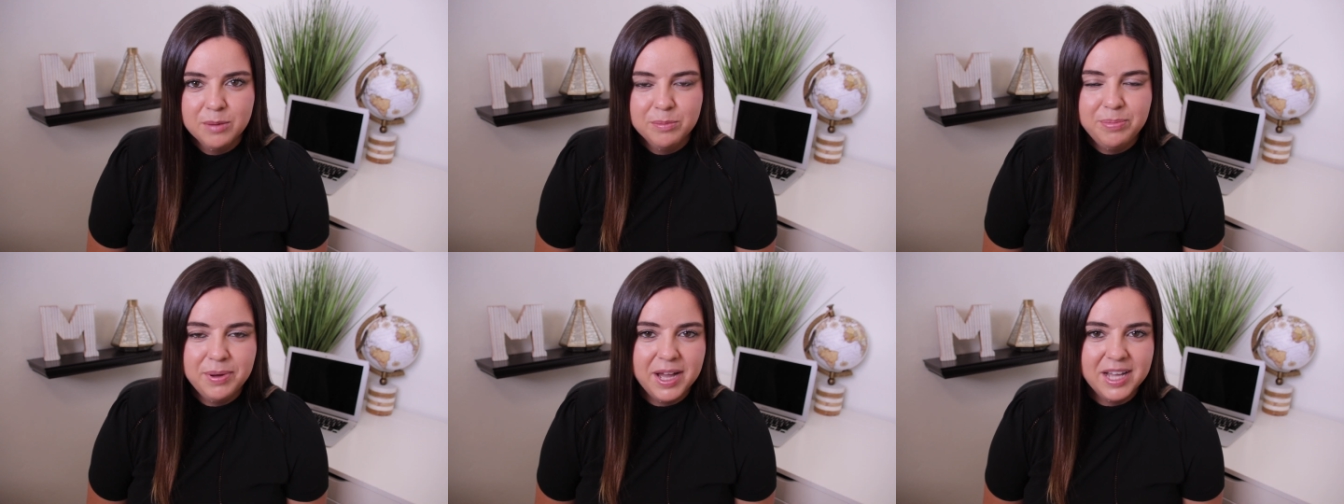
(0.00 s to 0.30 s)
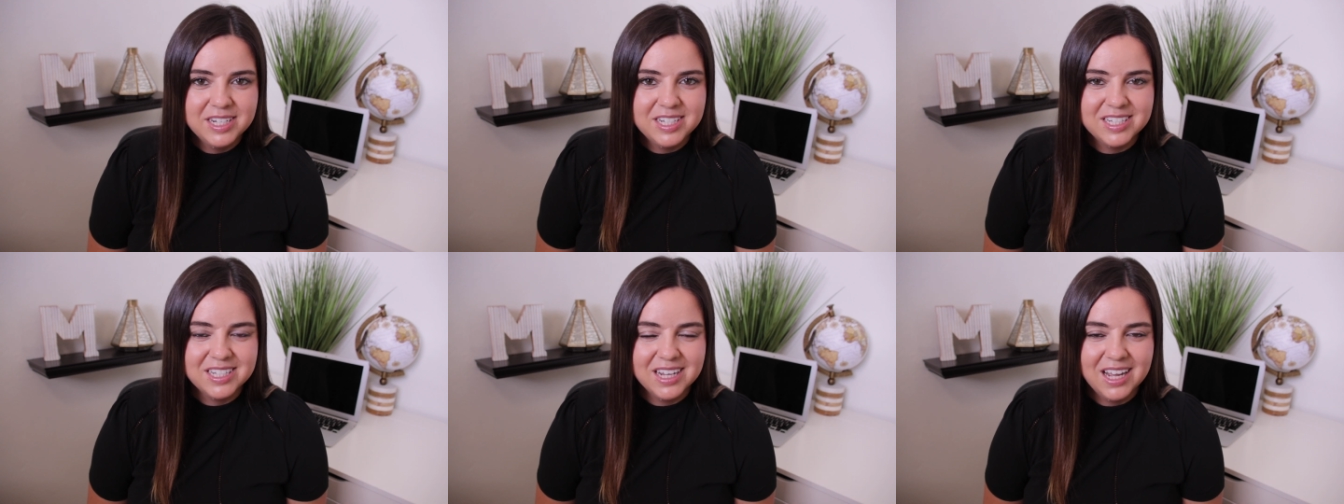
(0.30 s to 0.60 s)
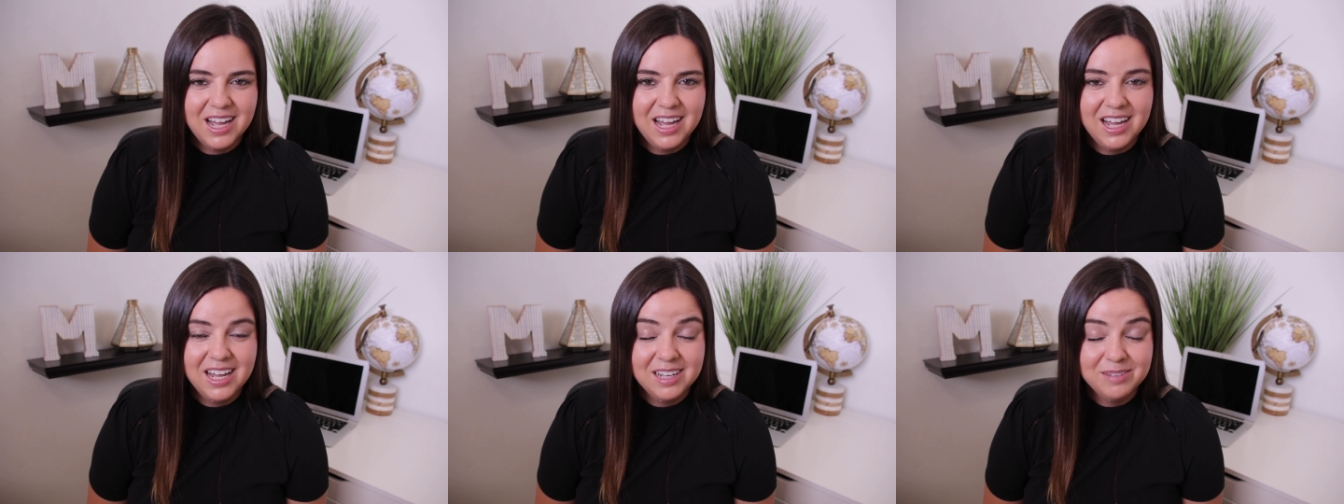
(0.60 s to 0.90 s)
But
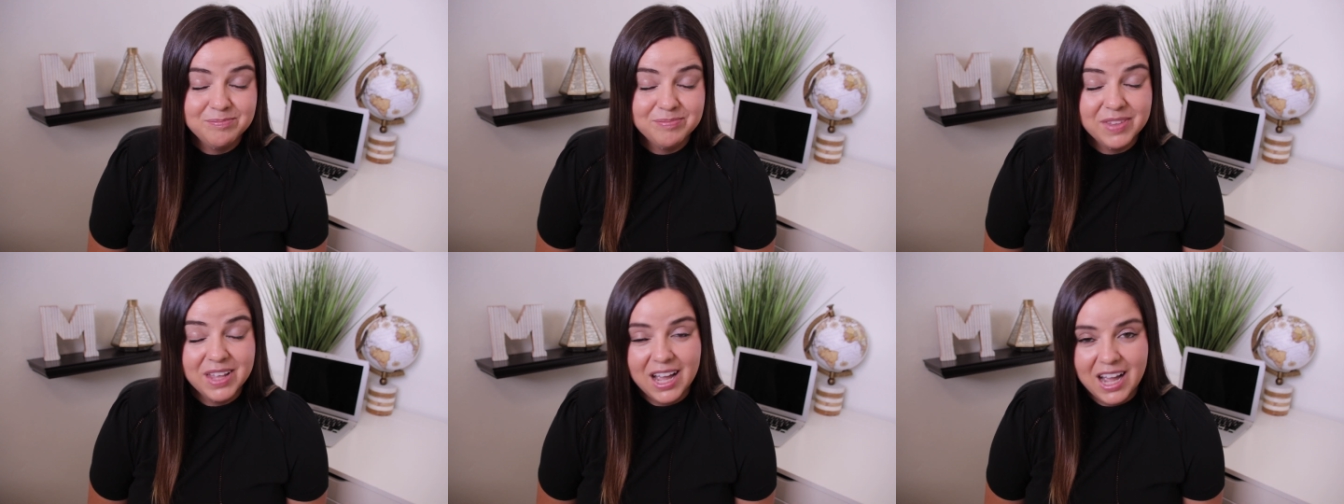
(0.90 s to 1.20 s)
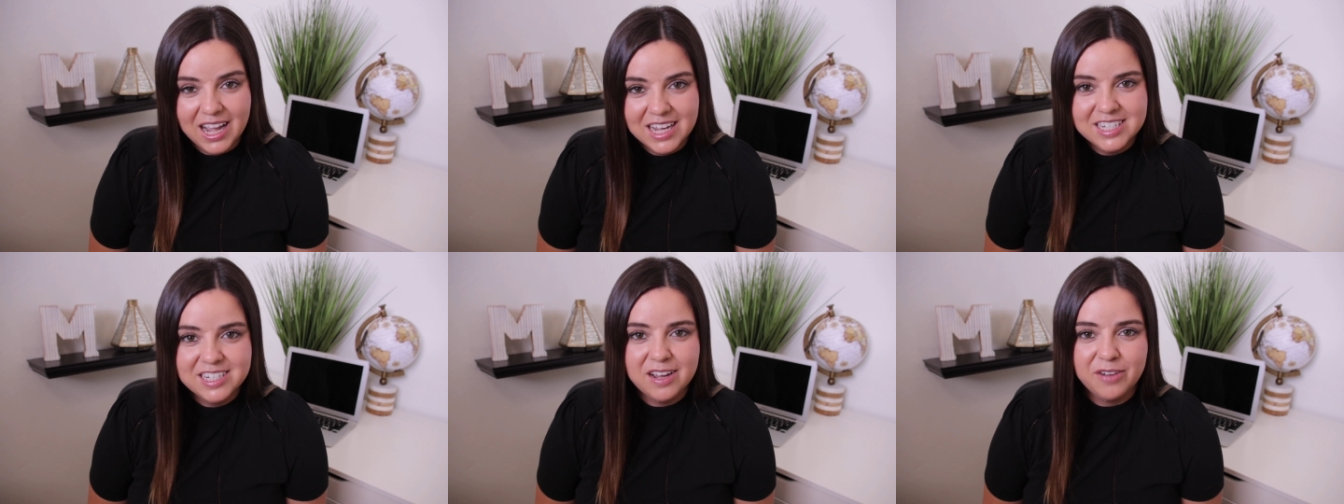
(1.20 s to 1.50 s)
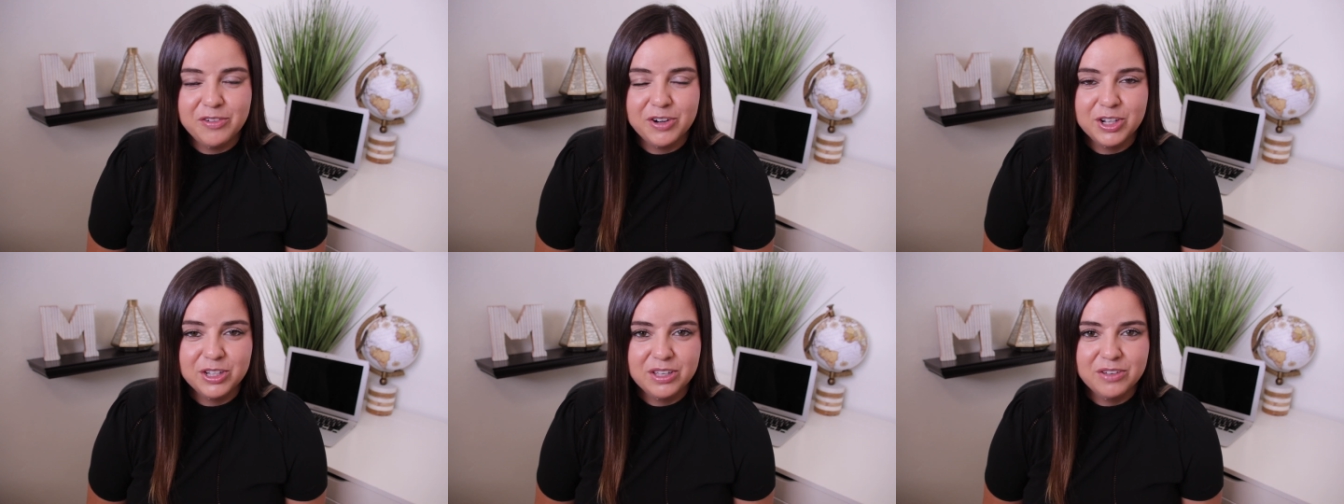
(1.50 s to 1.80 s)
I
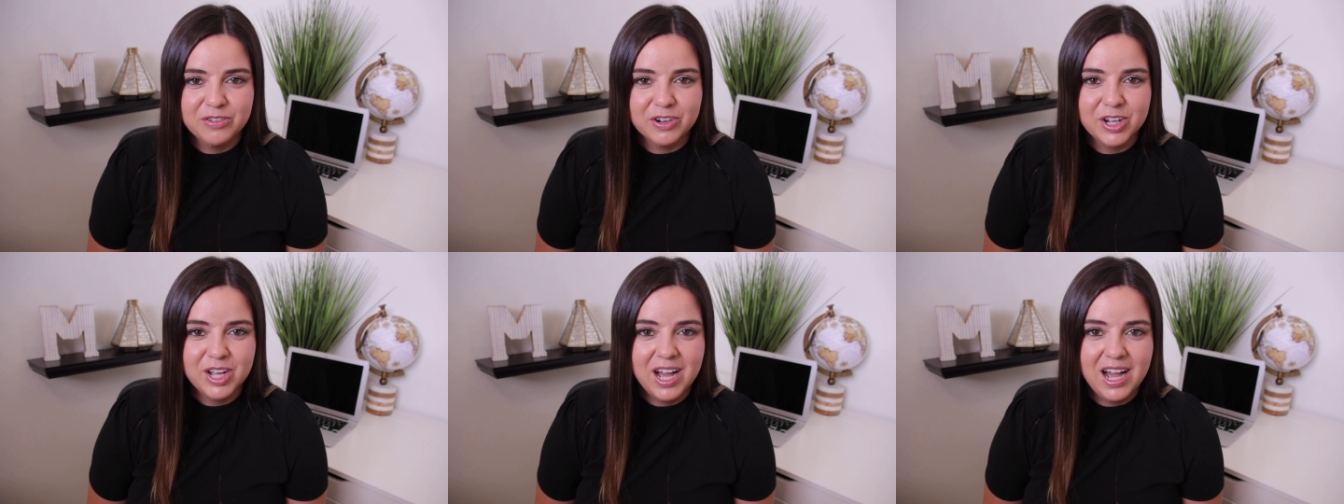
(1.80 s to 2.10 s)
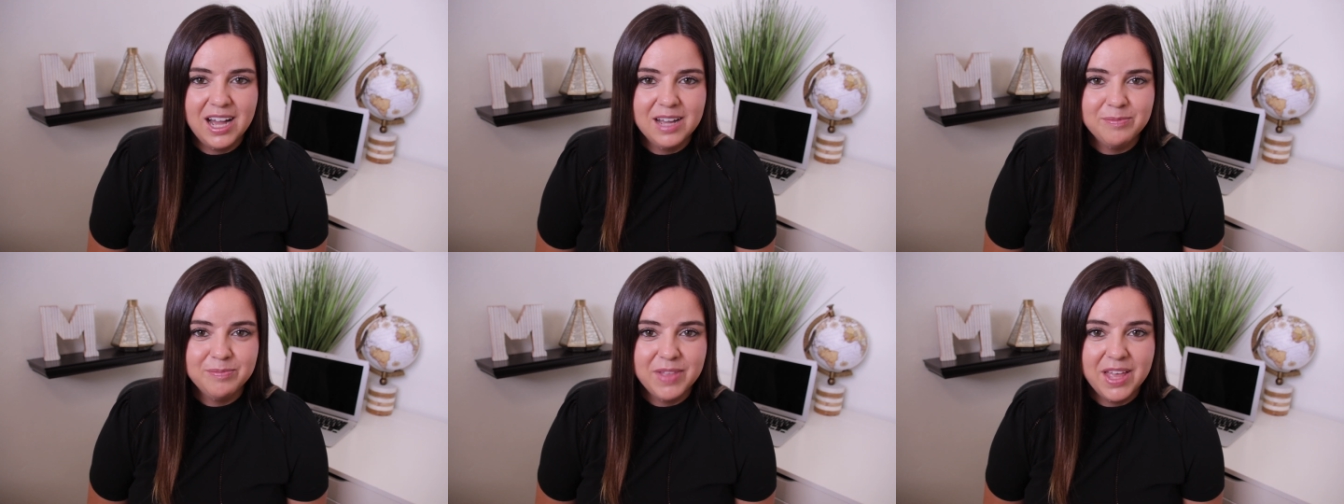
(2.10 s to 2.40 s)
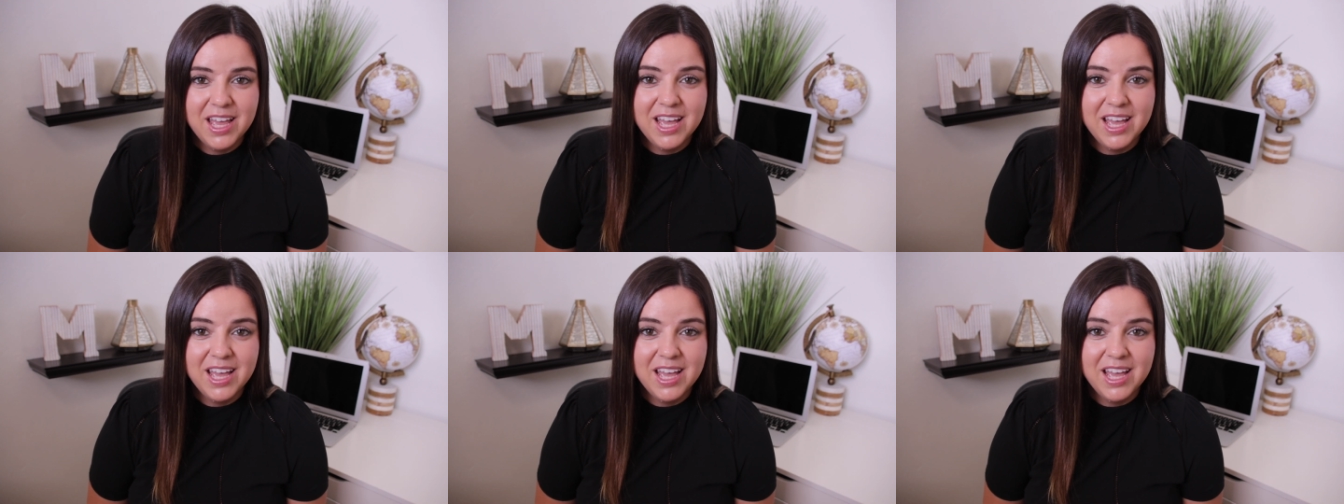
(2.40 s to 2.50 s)
definitely forgot,